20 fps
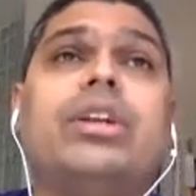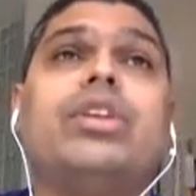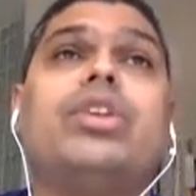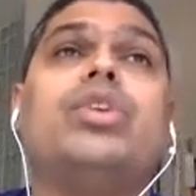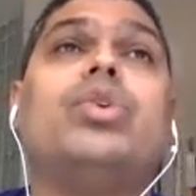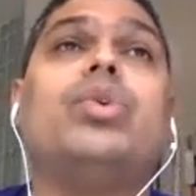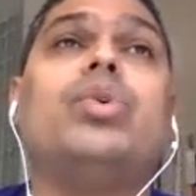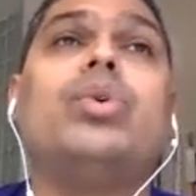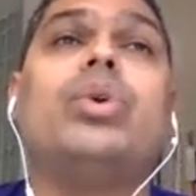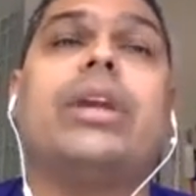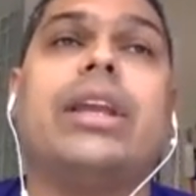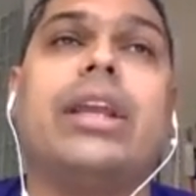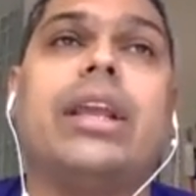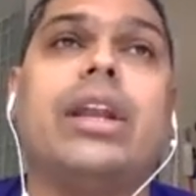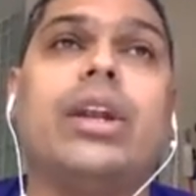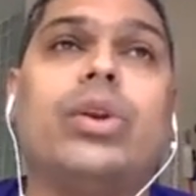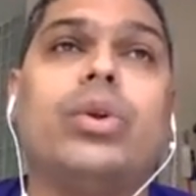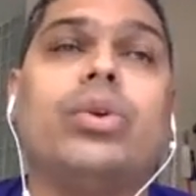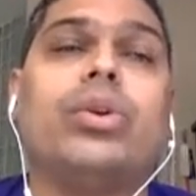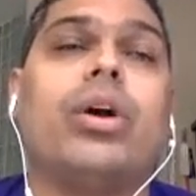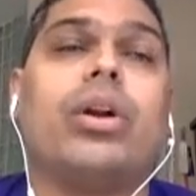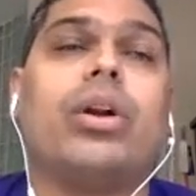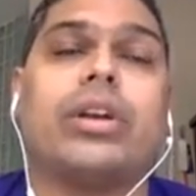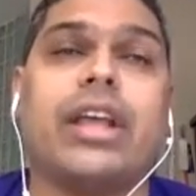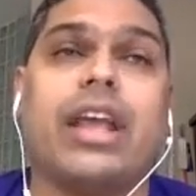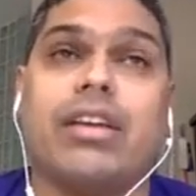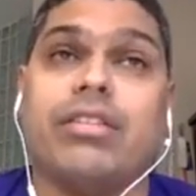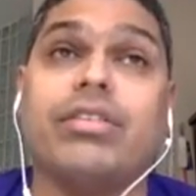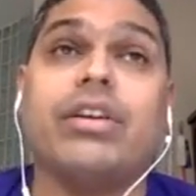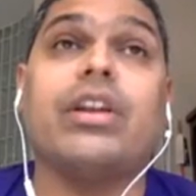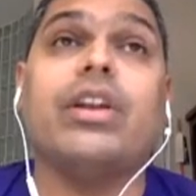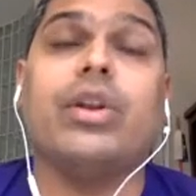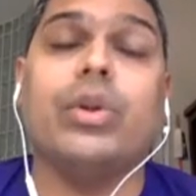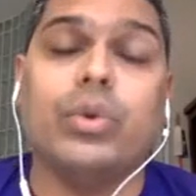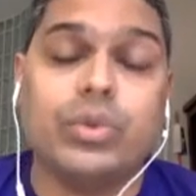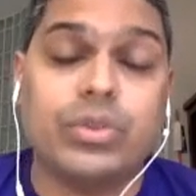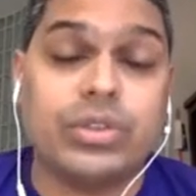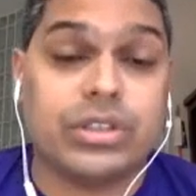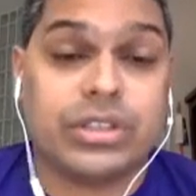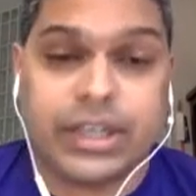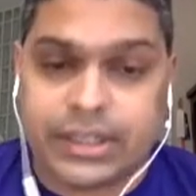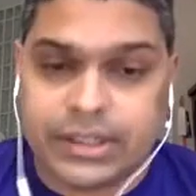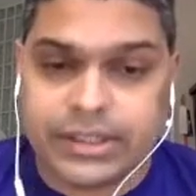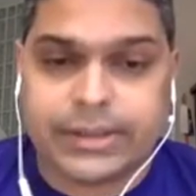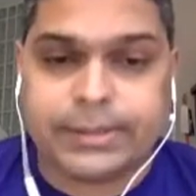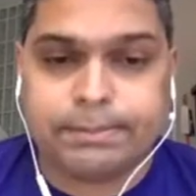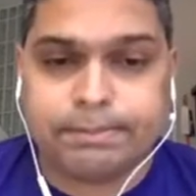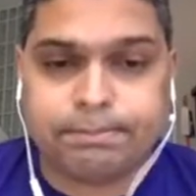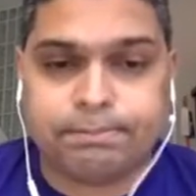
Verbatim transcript: you do not ever lose data.